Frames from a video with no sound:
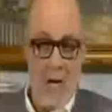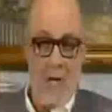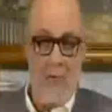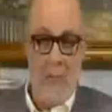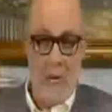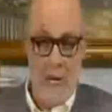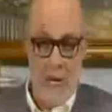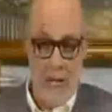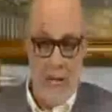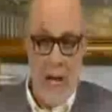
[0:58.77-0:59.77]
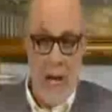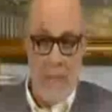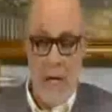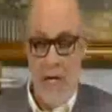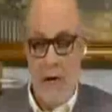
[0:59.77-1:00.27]
He's always picking at
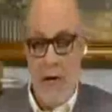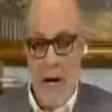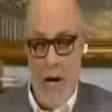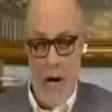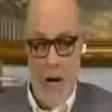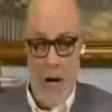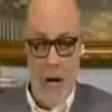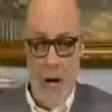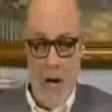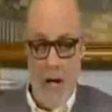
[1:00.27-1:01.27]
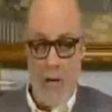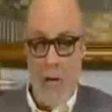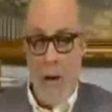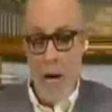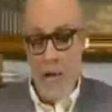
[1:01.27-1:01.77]
scabs. Even now, he's
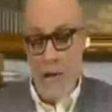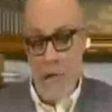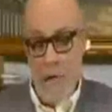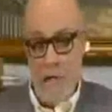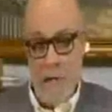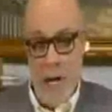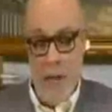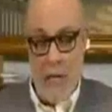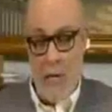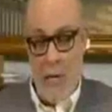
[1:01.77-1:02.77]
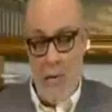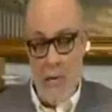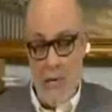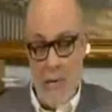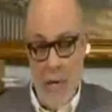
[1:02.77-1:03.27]
a patsy for Islamic
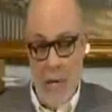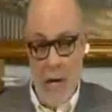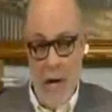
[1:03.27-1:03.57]
terrorism.